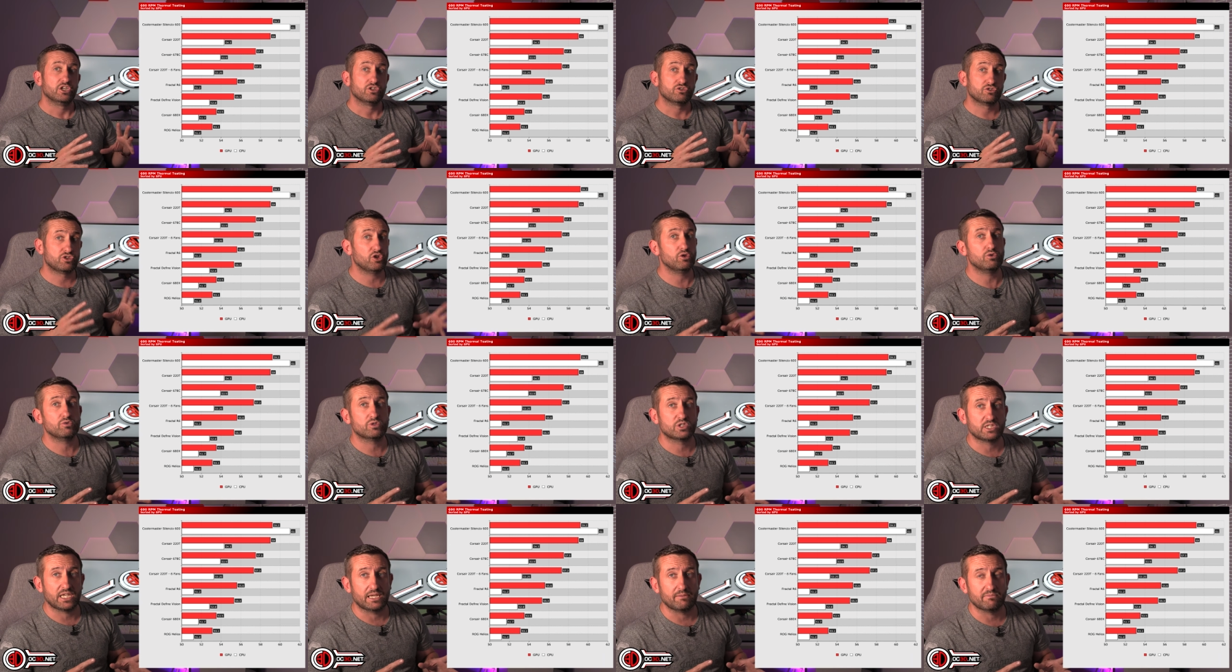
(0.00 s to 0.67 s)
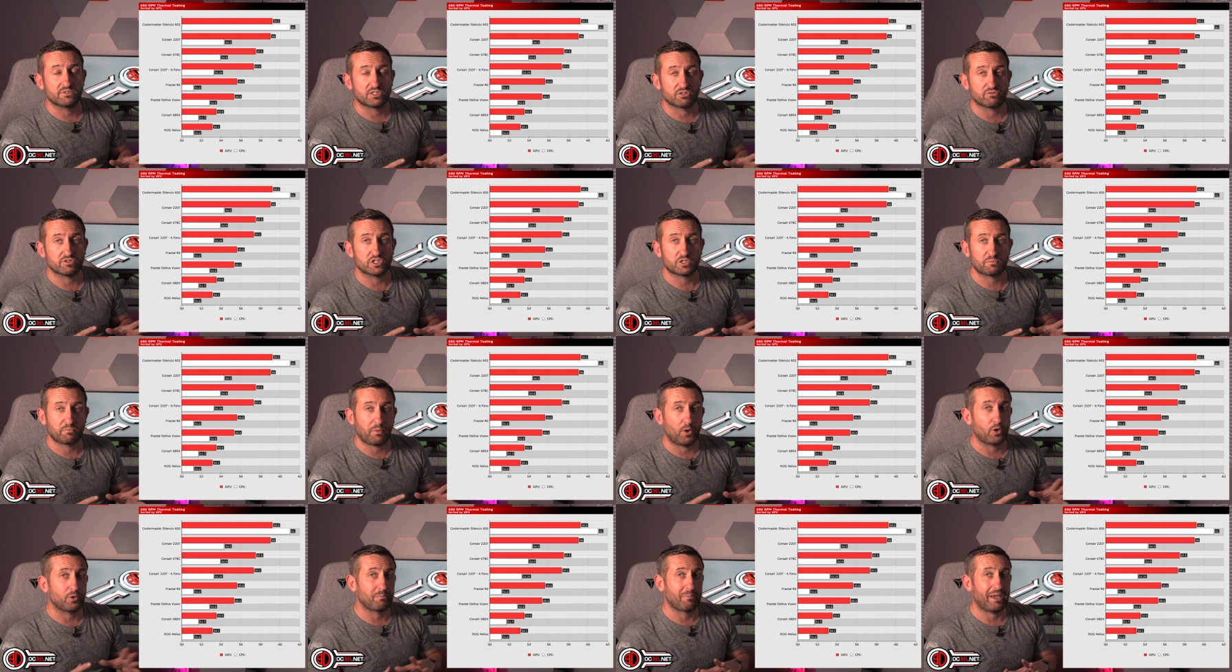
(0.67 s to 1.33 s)
do seem to
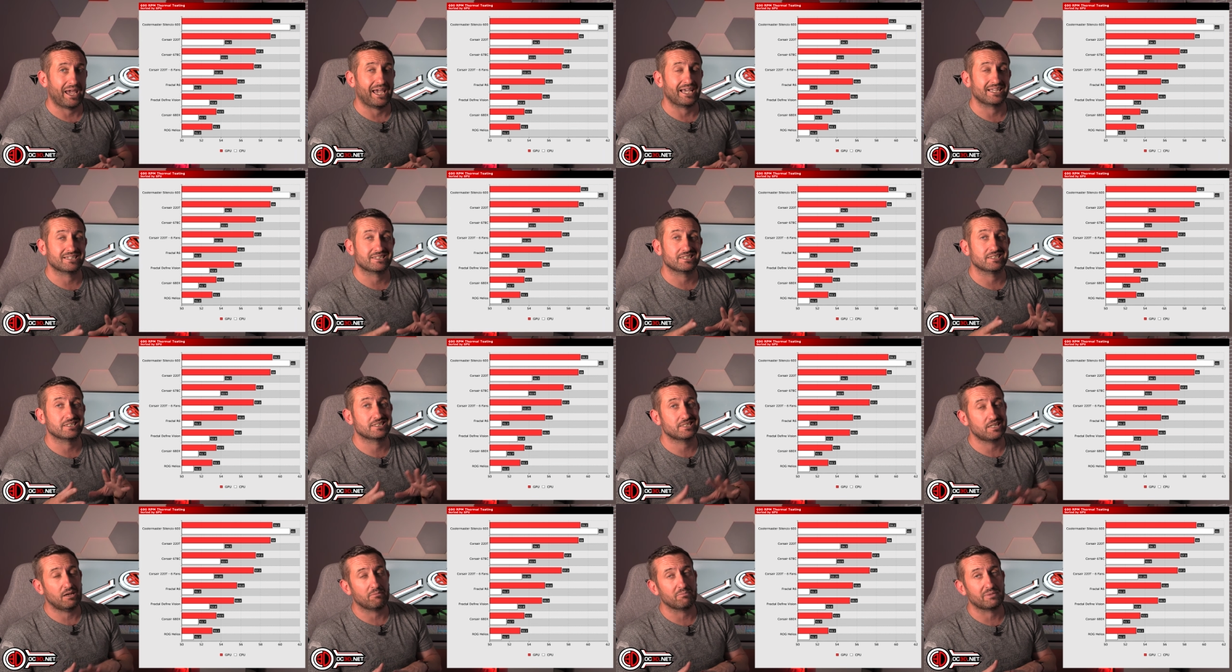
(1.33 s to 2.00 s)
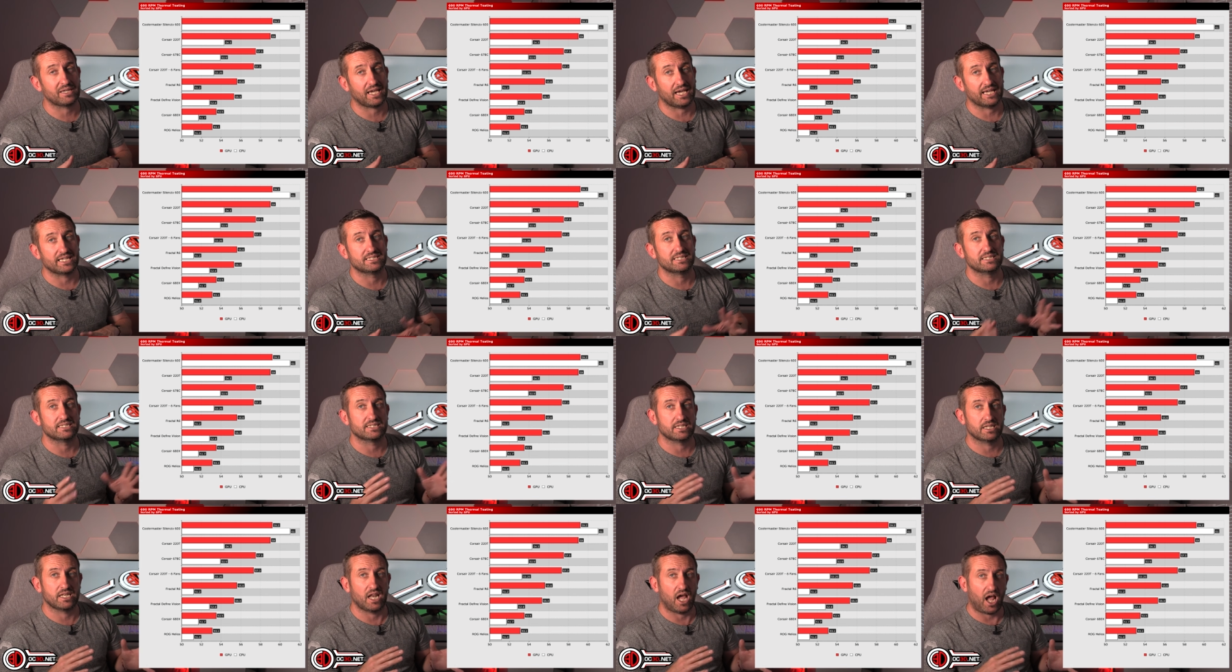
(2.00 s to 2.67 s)
respond better to some
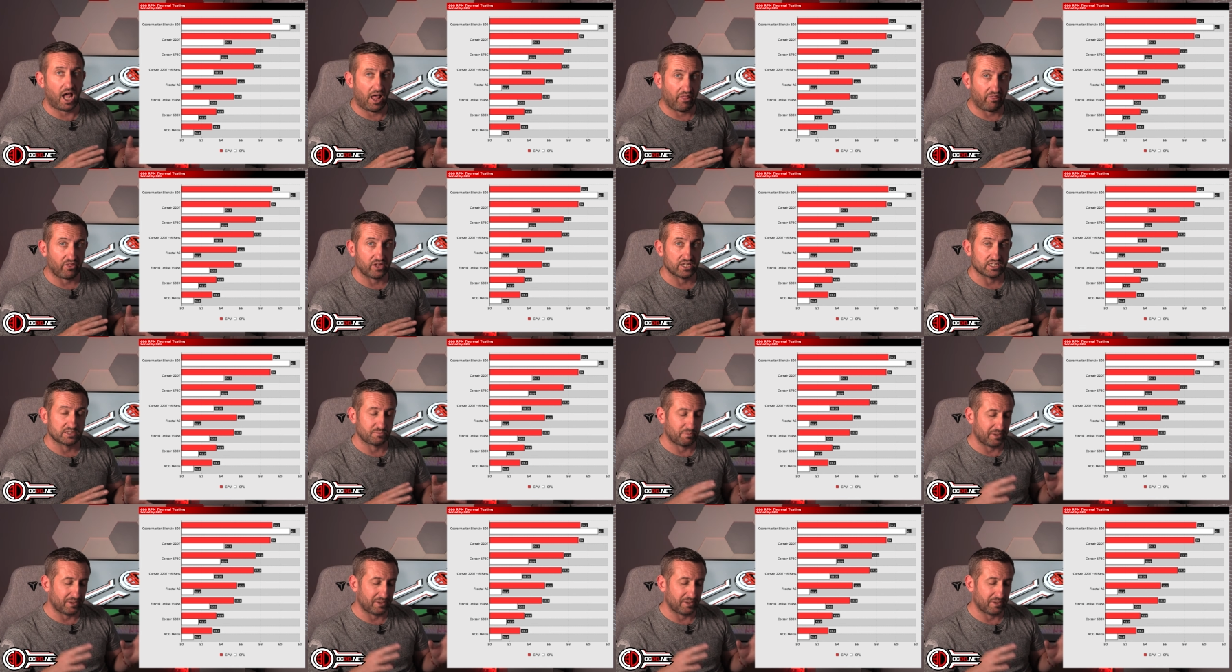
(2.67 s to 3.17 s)
cases than others,